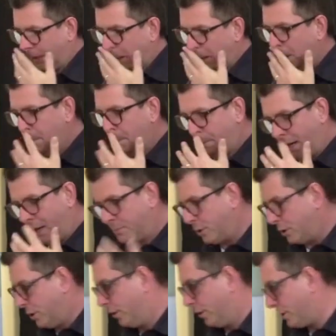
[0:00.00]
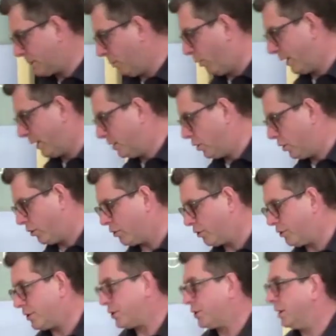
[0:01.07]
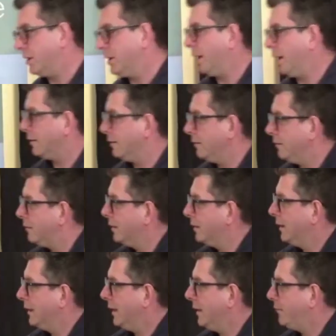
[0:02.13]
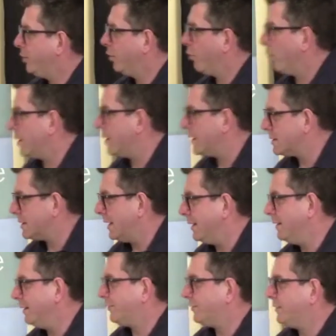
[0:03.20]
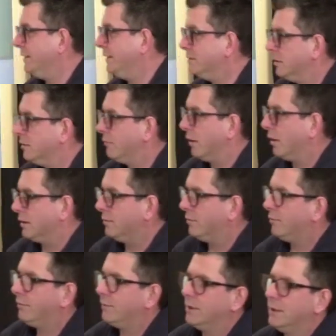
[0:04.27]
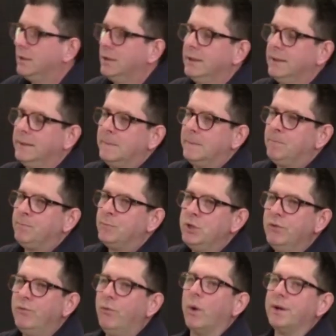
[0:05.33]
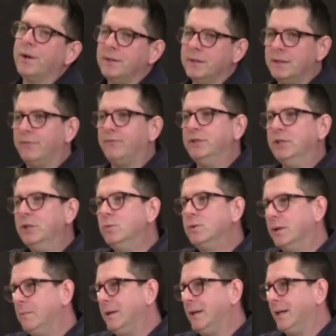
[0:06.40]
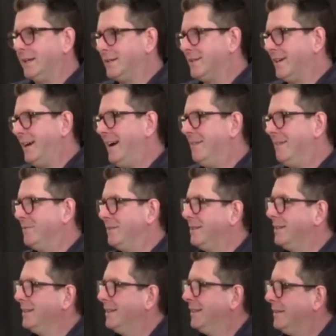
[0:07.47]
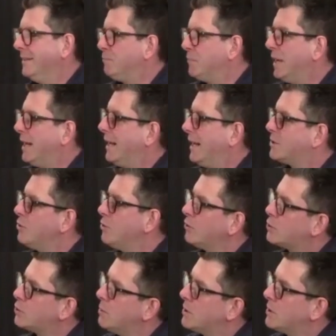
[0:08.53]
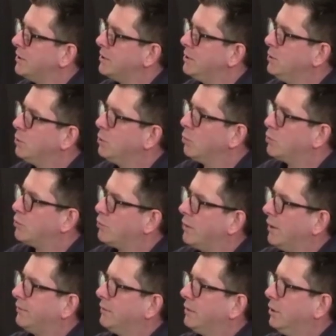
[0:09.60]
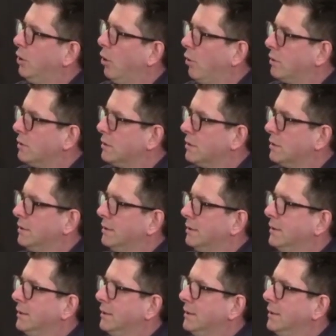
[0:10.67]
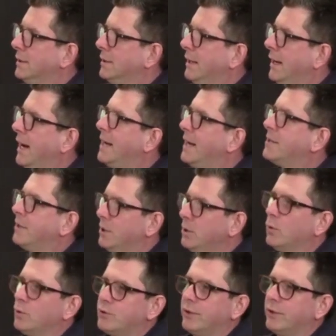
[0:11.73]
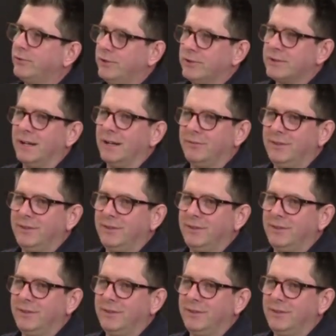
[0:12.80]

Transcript: Perhaps you're here this morning and you're a Christian, and if you're honest, in this season of life, you've wondered if you can make it to heaven. It's not so much that you don't trust God, it's that you don't trust yourself.